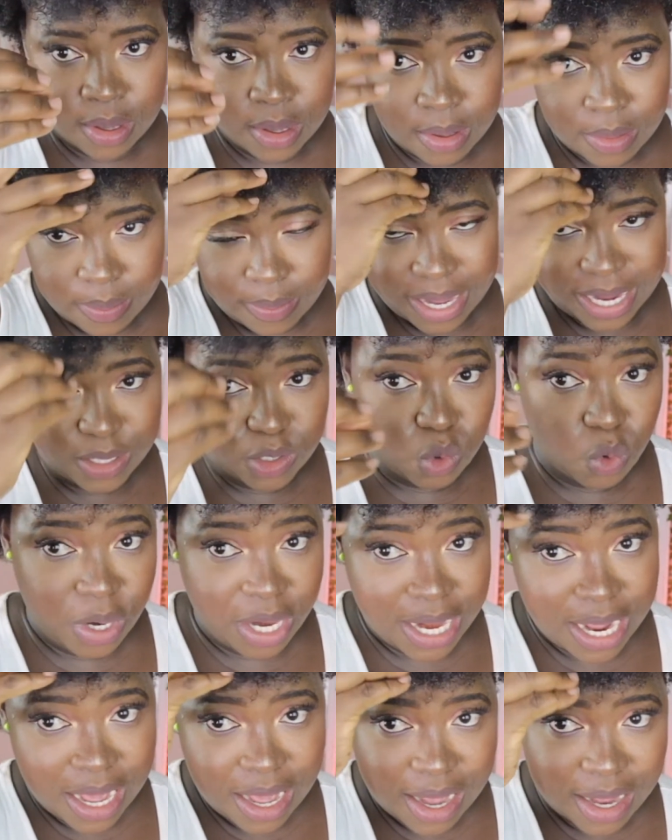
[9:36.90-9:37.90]
My
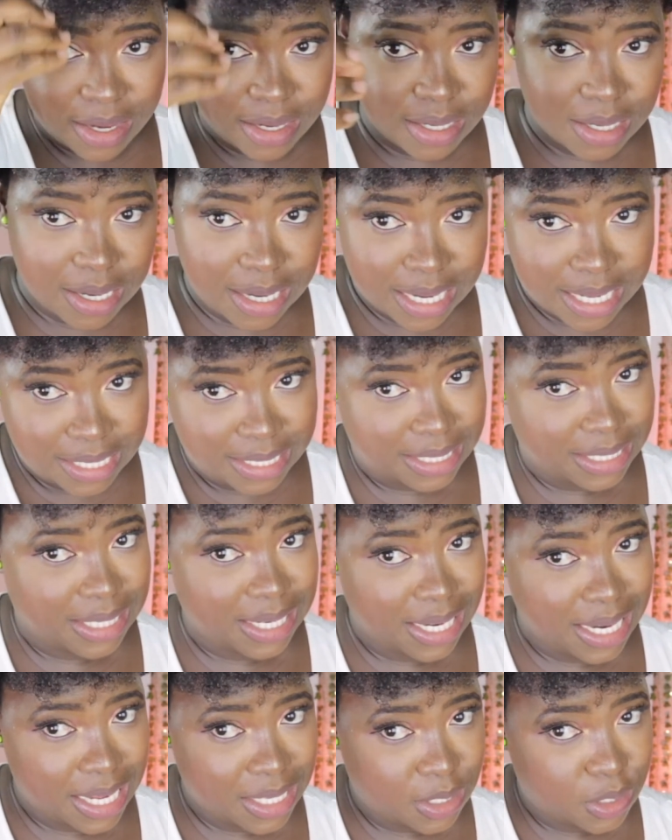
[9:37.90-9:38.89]
Twitter handle is
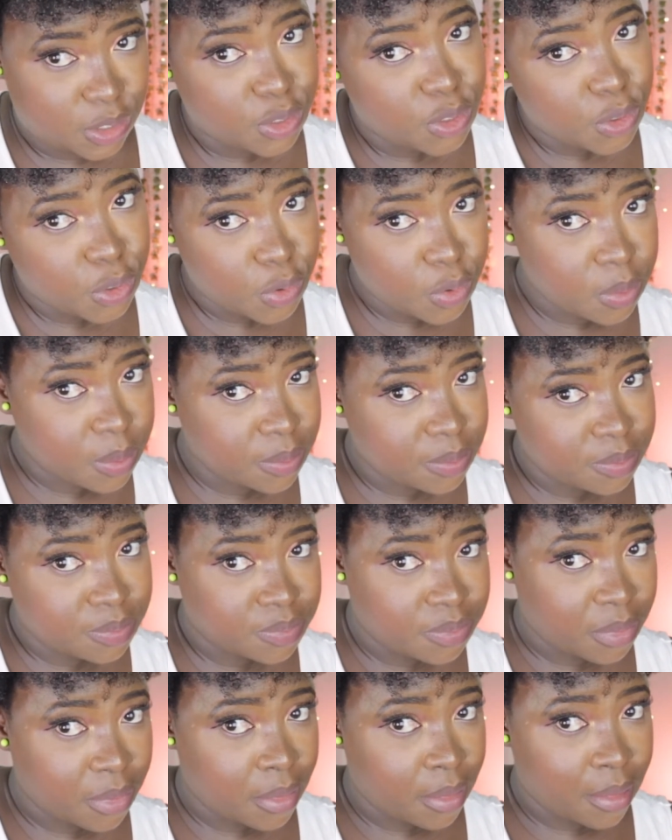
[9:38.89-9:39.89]
Tinastube.
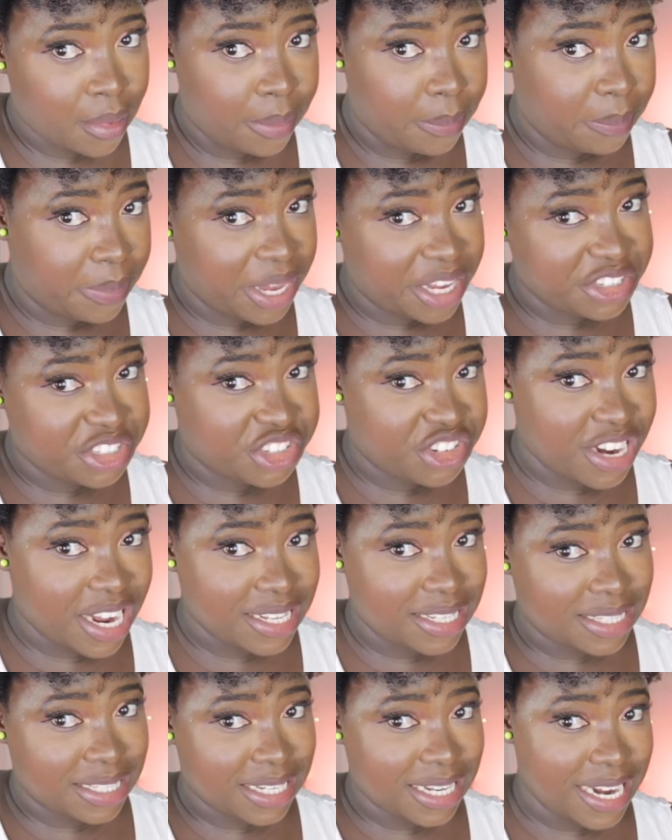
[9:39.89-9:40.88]

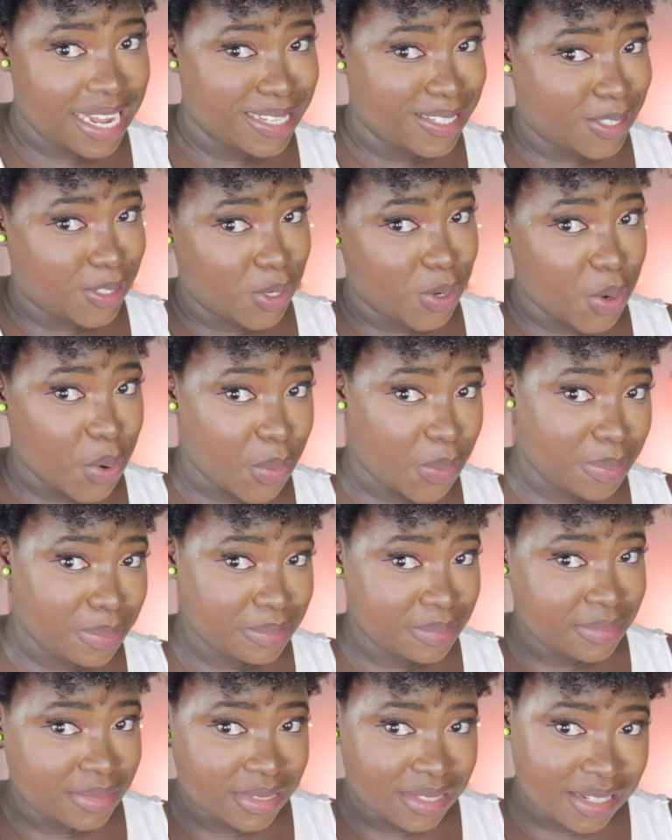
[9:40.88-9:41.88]
Pinterest Tinastube.
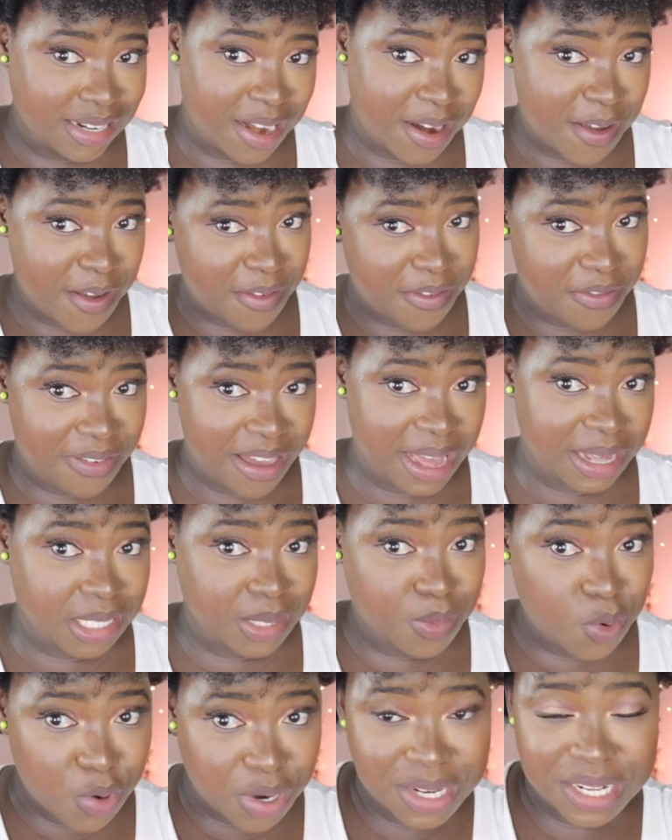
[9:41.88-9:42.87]

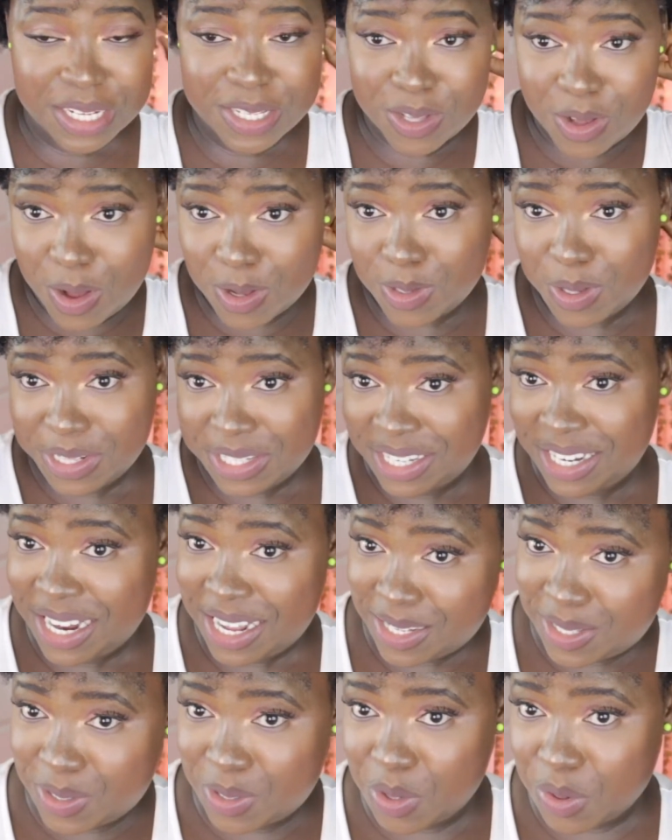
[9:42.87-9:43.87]
Facebook is also
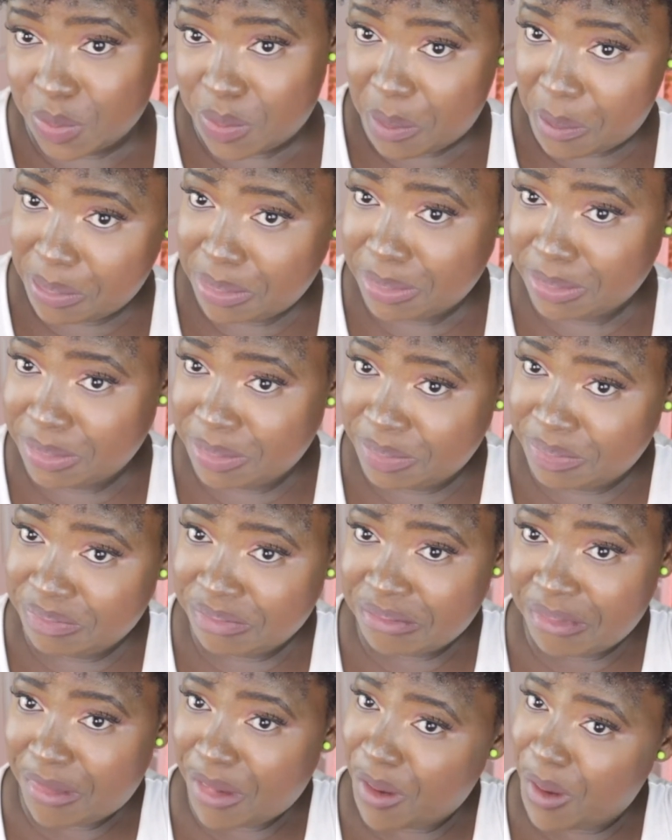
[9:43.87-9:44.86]
Tinastube.
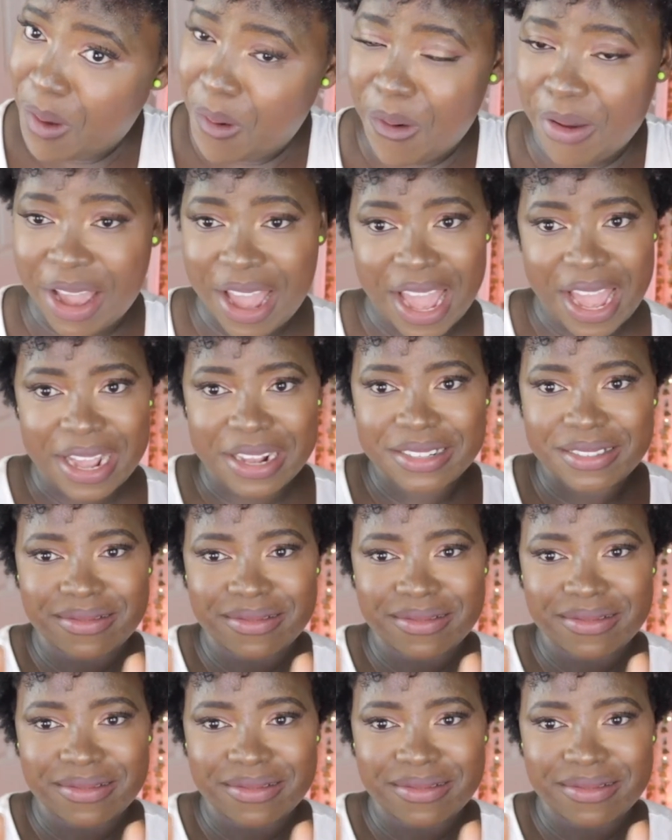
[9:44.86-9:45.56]
Okay?